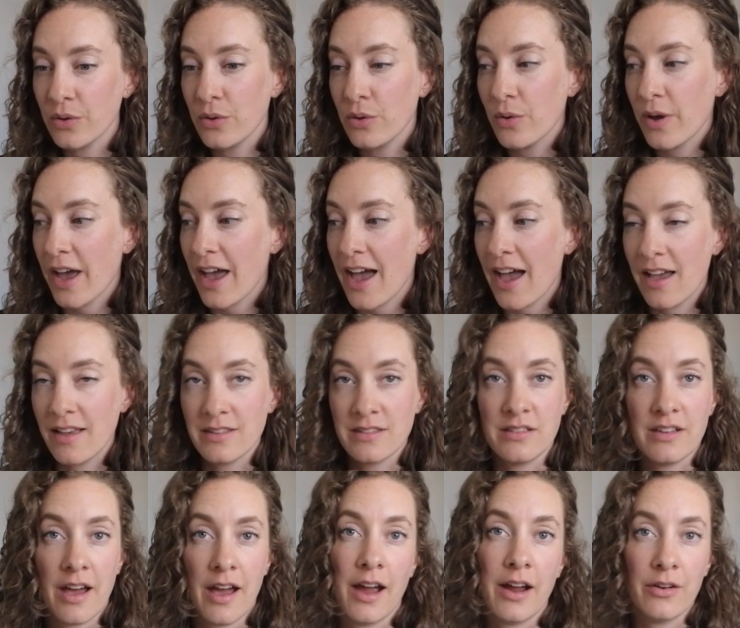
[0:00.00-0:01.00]
who
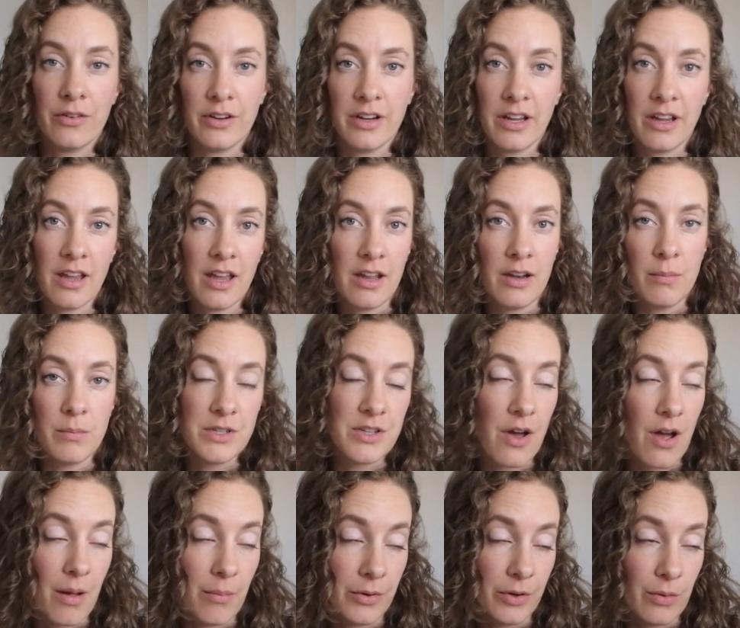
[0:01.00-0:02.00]
has diarrhea and
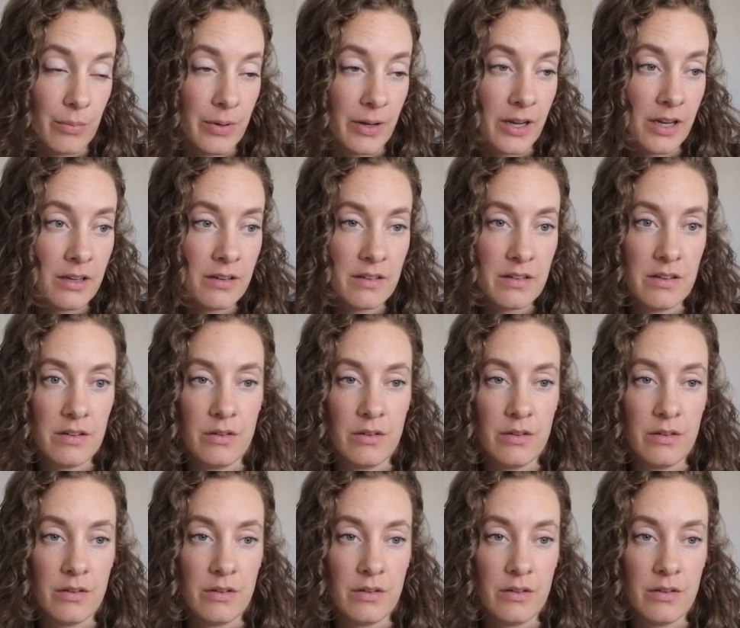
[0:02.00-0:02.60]
abdominal pain